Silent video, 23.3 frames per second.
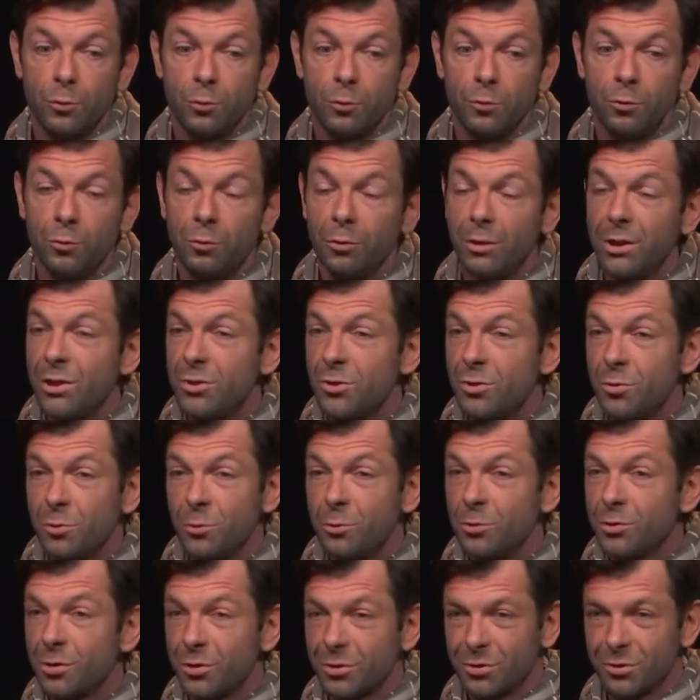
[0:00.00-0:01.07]
reach
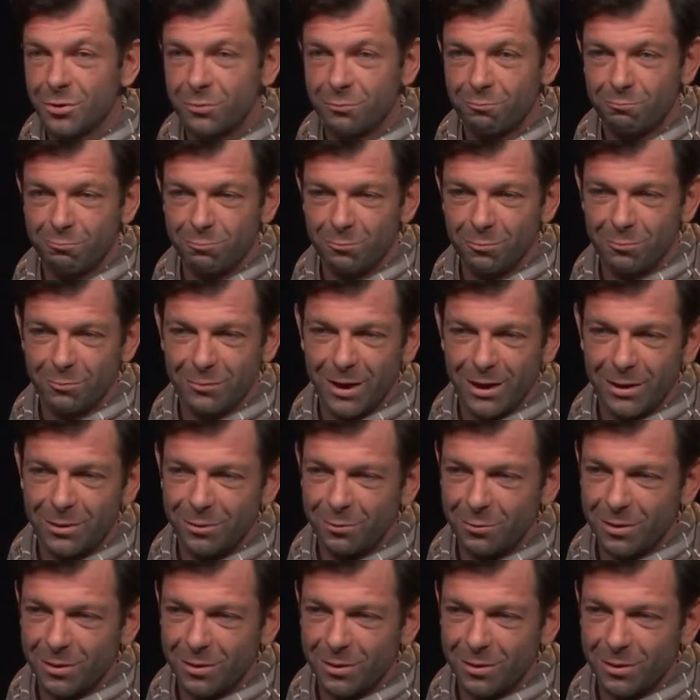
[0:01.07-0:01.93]
users that